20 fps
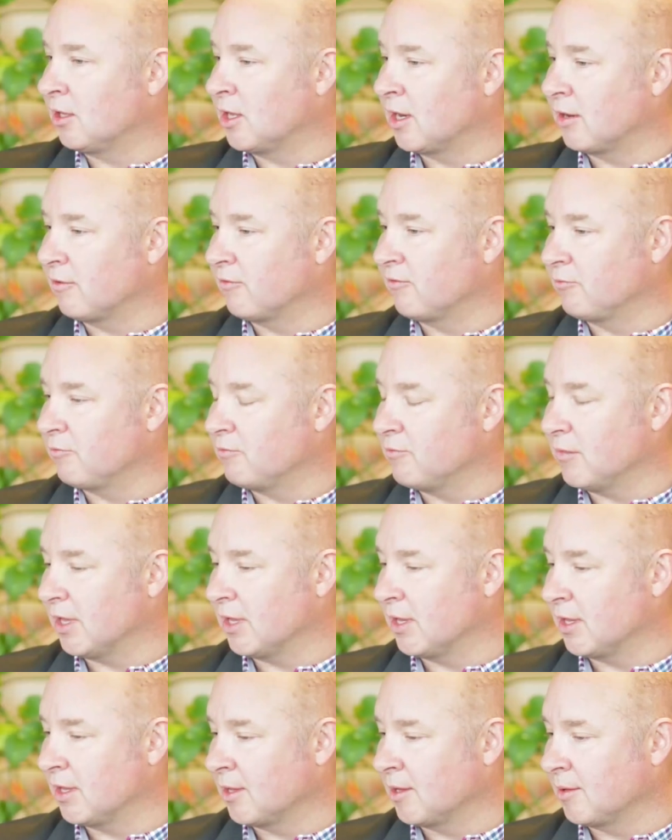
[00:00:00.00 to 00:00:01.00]
lot of
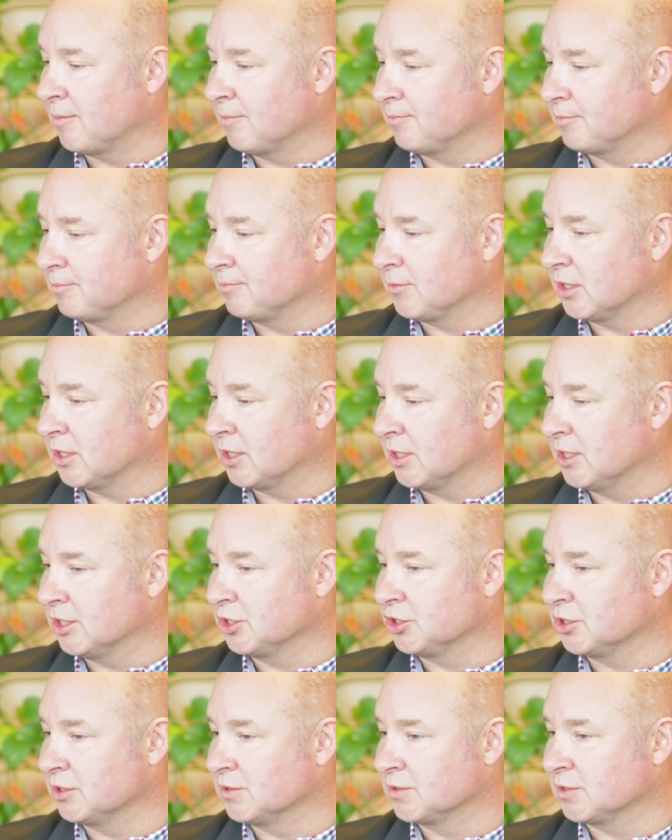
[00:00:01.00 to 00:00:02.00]

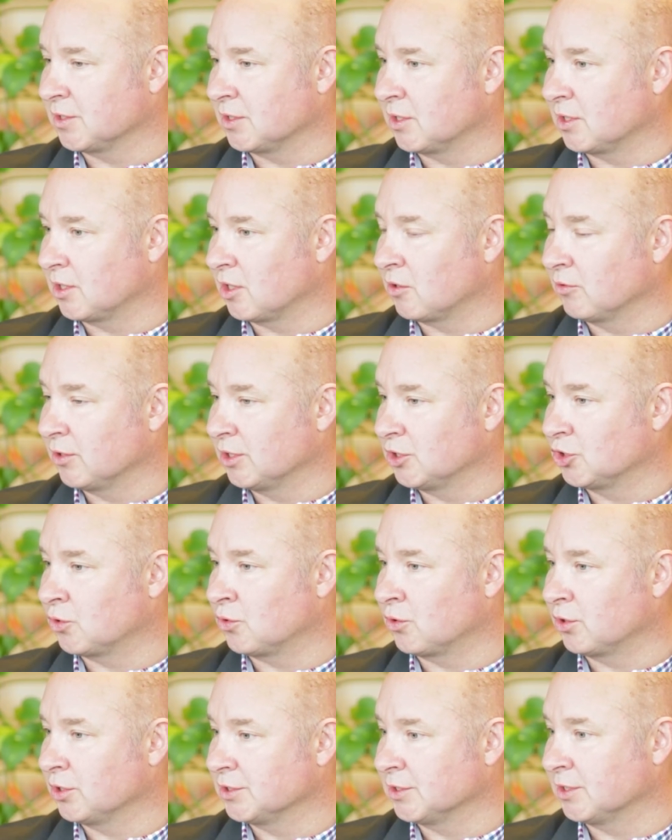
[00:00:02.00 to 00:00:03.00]
clinicians are really
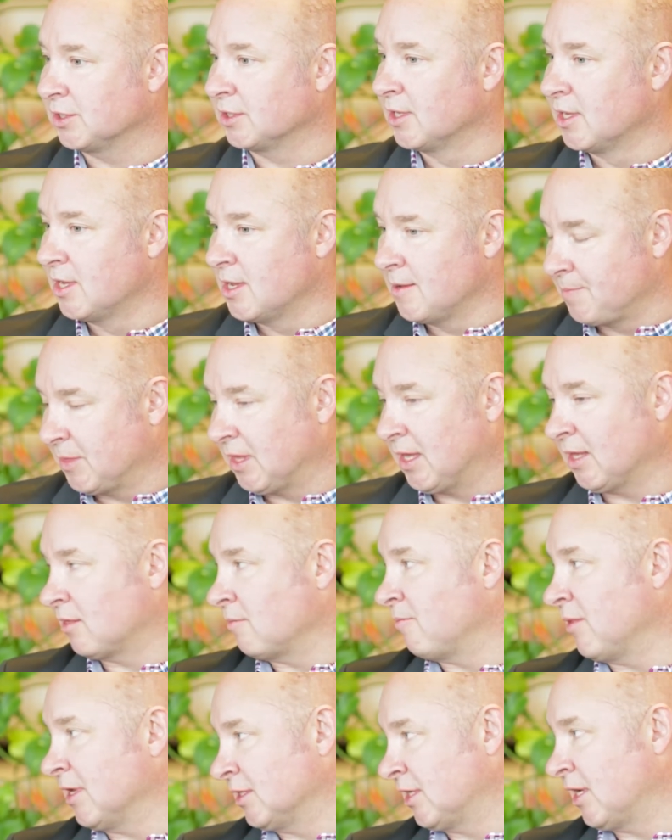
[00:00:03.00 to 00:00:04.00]
torn to get
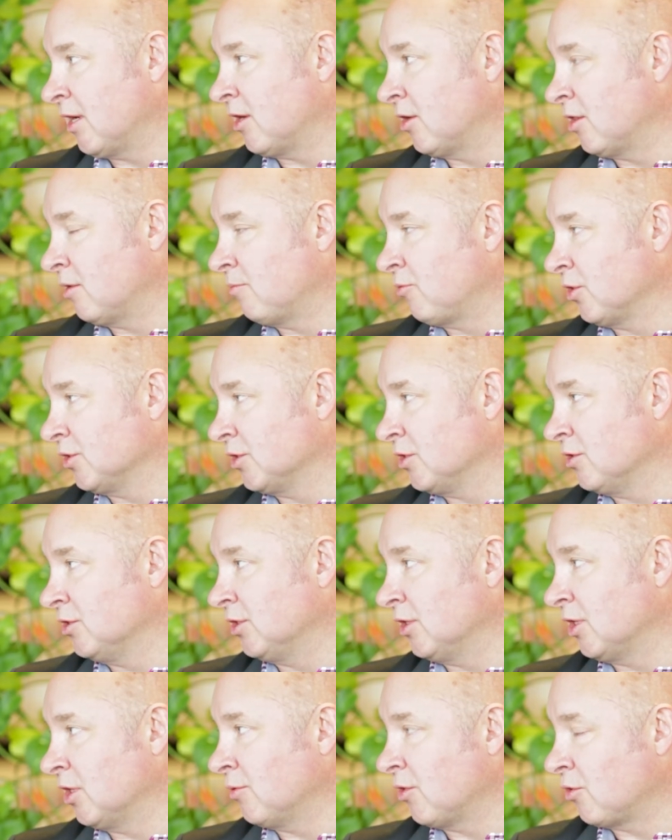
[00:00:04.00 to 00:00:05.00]
the best care to the person they're
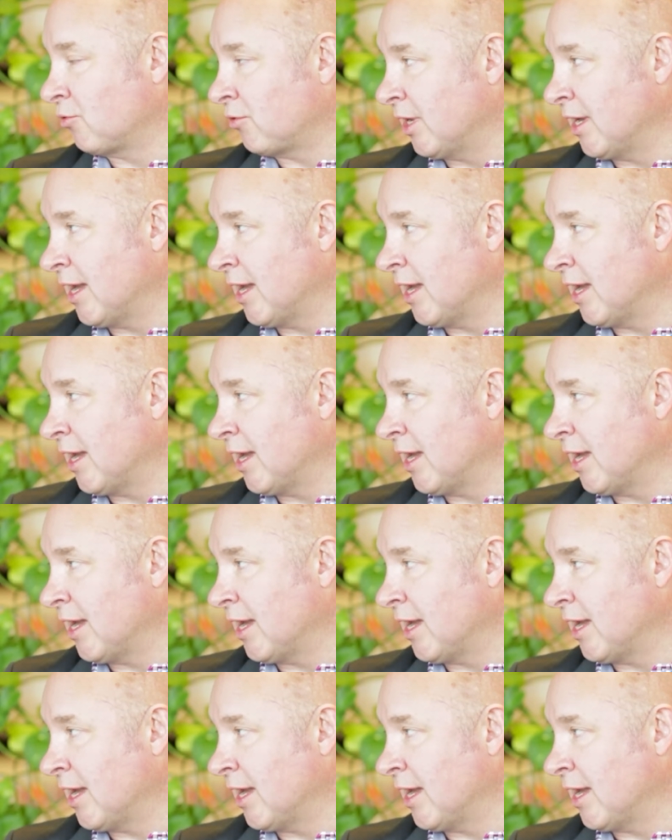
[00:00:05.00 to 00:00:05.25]
dealing with